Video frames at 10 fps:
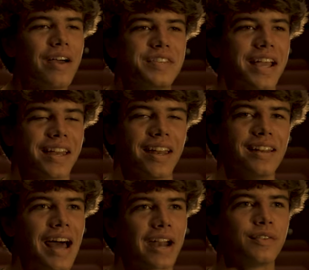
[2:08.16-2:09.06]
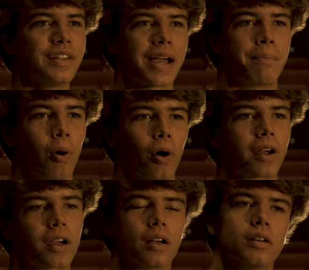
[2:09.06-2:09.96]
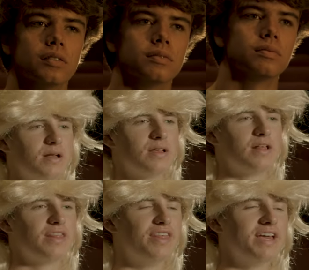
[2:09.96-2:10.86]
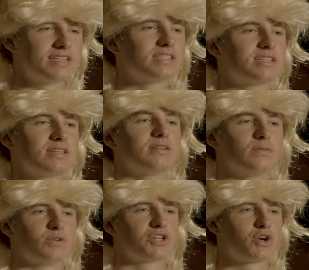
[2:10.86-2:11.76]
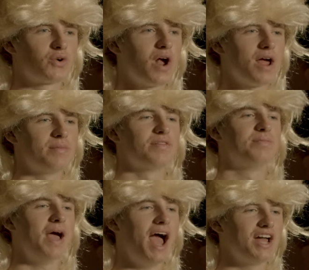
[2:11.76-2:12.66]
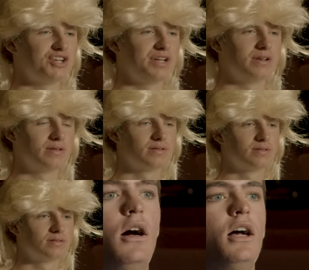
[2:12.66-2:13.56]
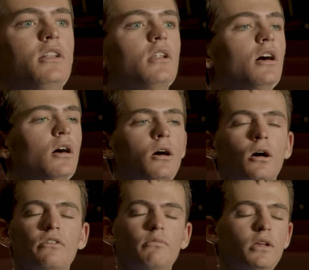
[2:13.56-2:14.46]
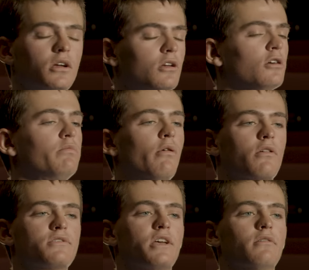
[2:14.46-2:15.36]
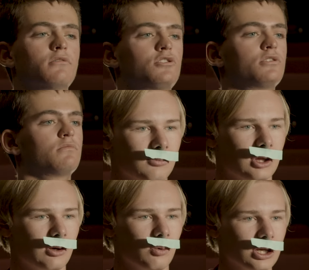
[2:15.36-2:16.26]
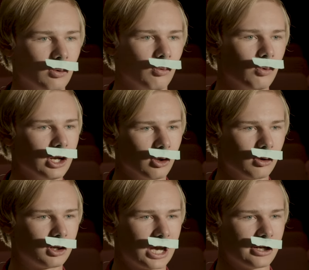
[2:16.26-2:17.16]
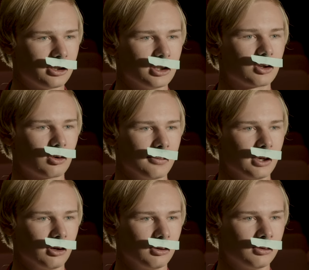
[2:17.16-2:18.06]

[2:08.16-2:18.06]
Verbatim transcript: I have taken it? I don't even like pork. This was a crime of passion. I love me a good pork sandwich. We will catch this criminal.